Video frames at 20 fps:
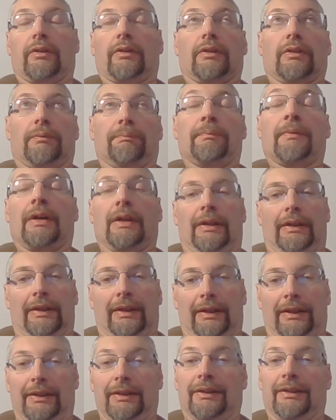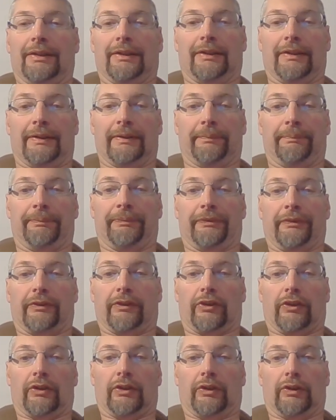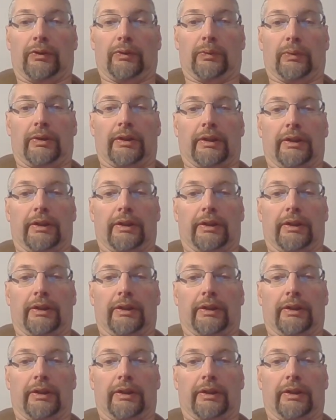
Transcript: Monday, so we're